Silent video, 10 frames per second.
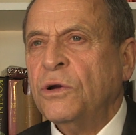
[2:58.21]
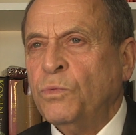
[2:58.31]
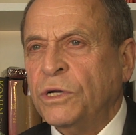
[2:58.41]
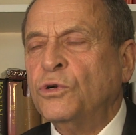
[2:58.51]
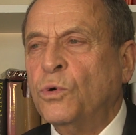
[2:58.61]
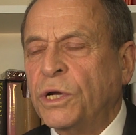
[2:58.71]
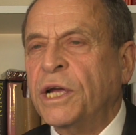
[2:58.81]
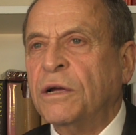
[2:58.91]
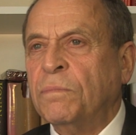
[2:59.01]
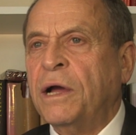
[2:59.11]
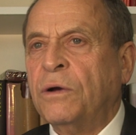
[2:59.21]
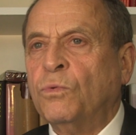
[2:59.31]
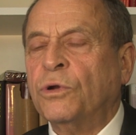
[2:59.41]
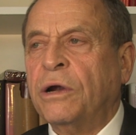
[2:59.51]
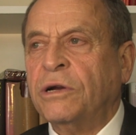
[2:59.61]
We're talking about
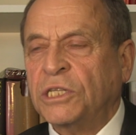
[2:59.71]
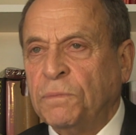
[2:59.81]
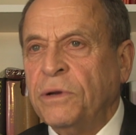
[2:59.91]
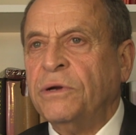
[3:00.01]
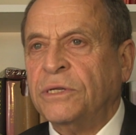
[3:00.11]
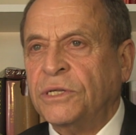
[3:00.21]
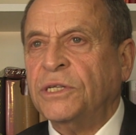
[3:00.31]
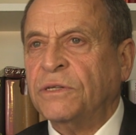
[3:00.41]
what our experience is